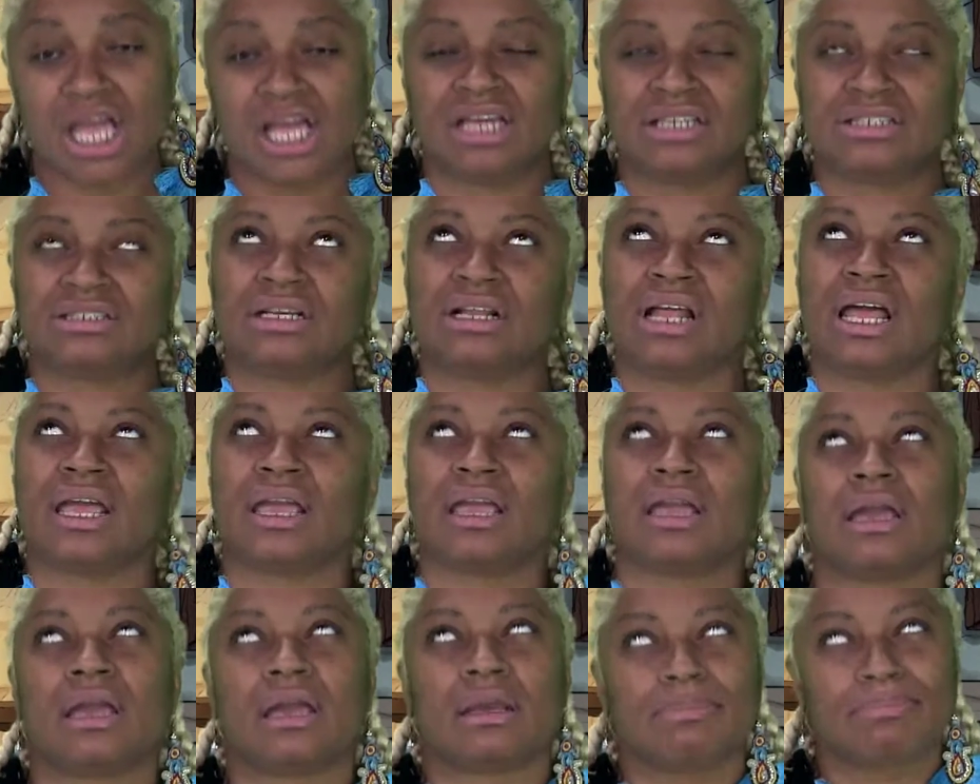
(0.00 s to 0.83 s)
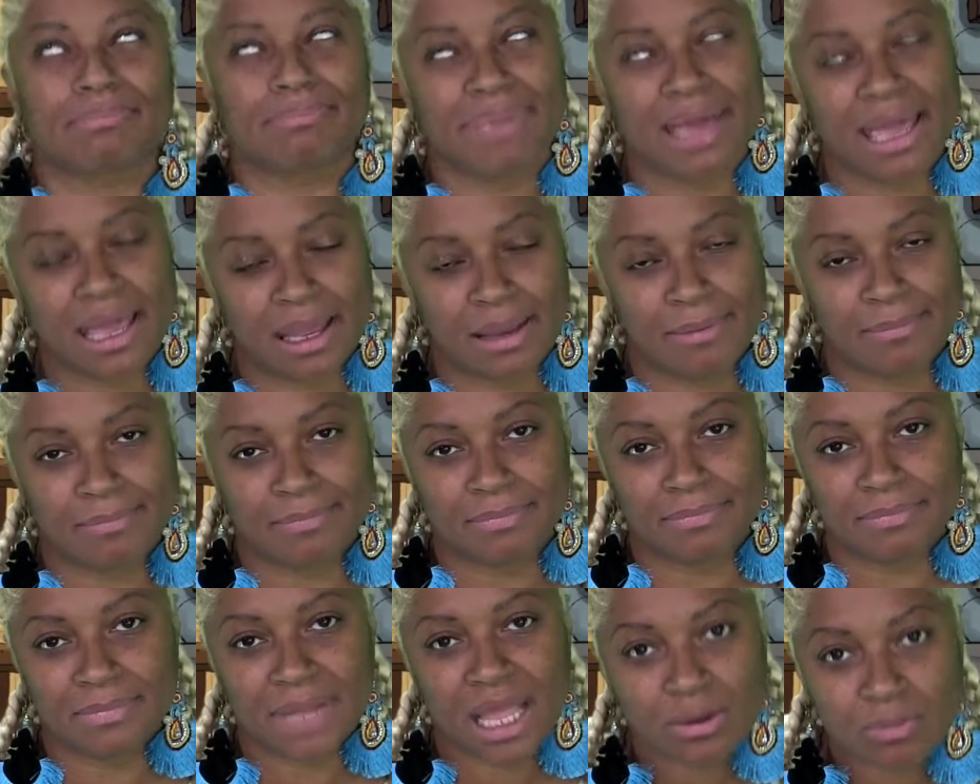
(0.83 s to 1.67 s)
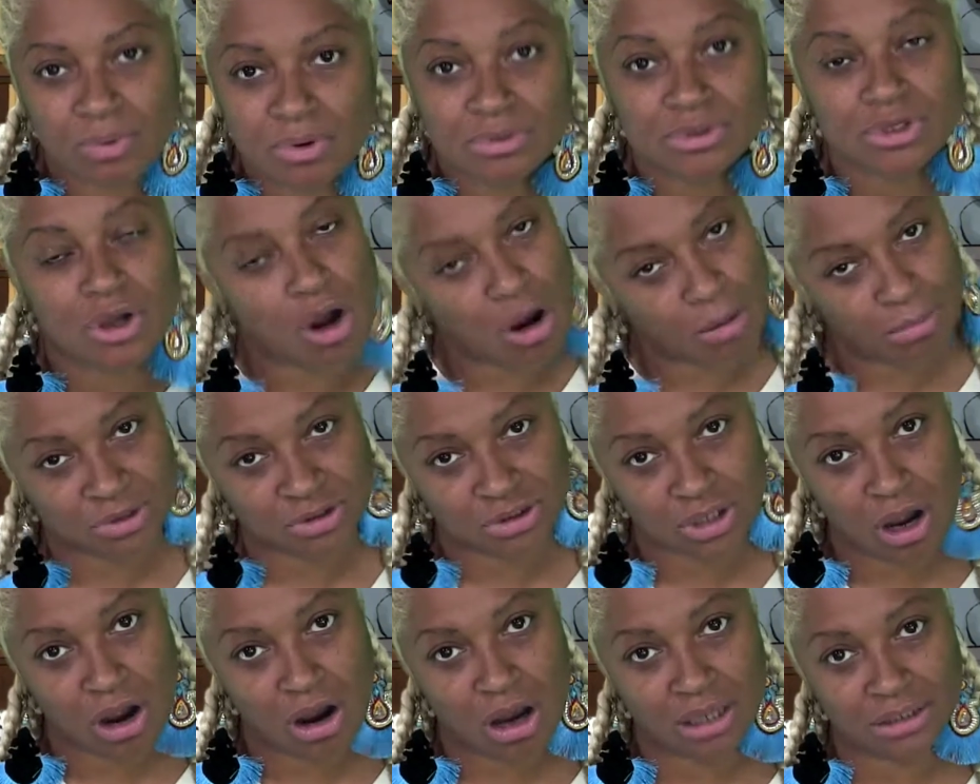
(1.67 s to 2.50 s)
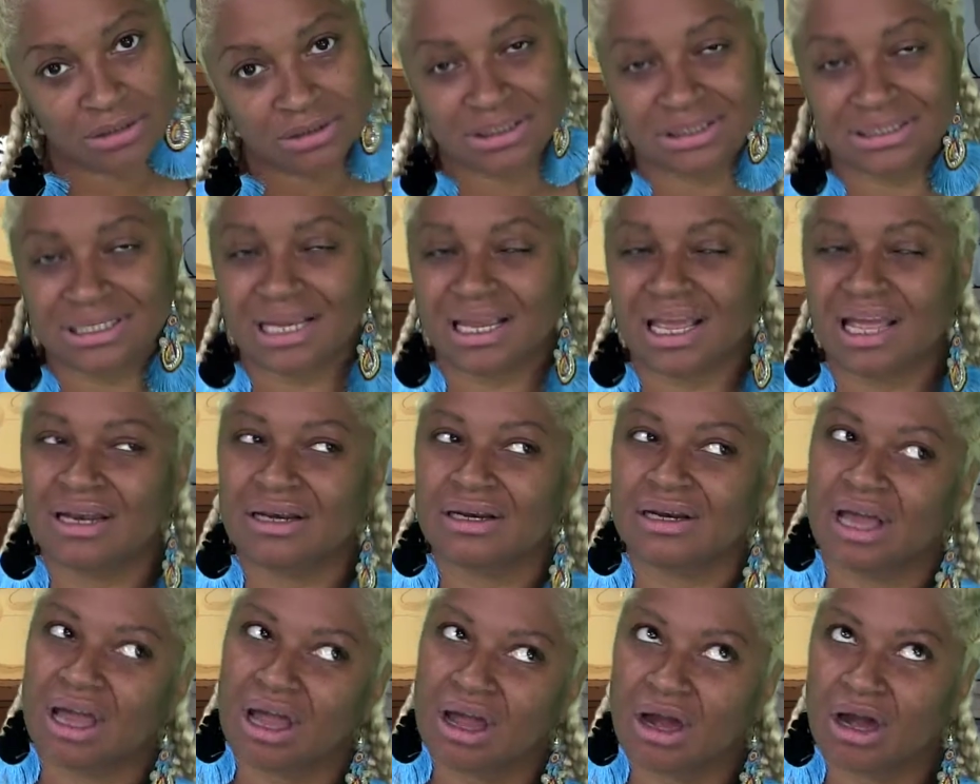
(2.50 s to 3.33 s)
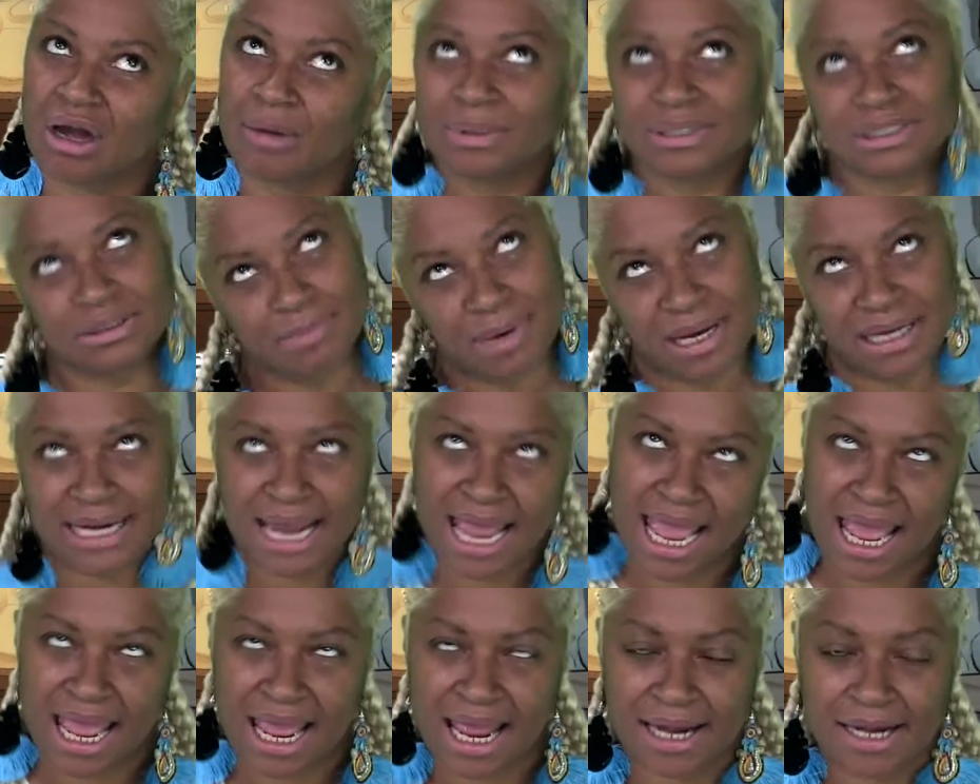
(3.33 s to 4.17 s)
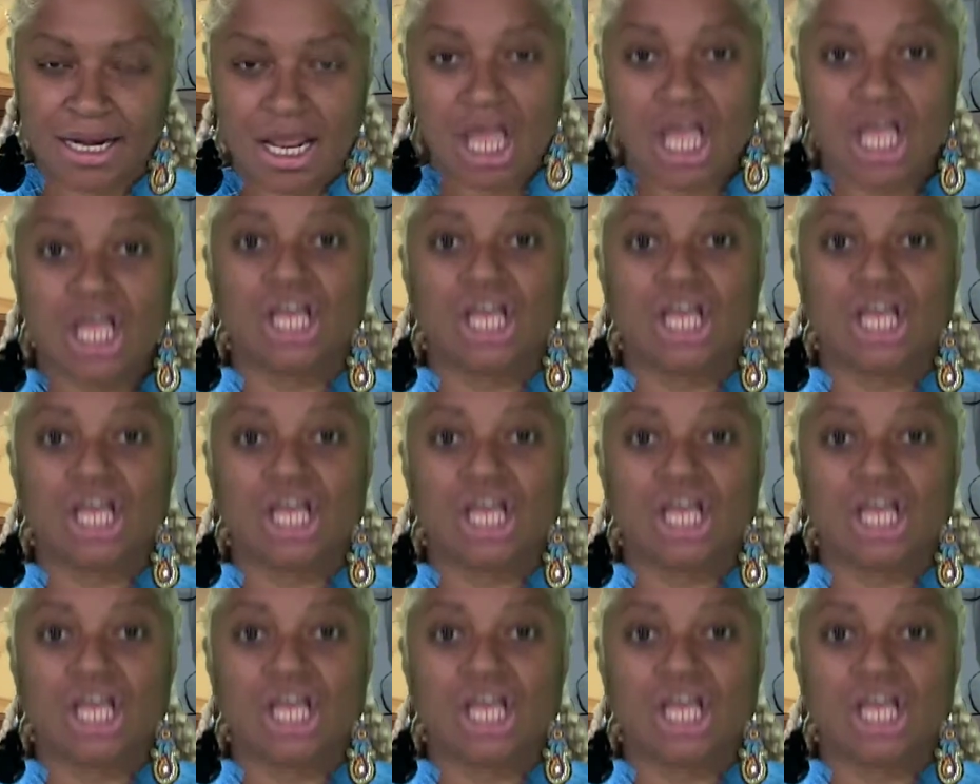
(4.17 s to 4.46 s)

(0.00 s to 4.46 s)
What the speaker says: So like, babe, like we was almost gone. She's like, I know, it's my dad.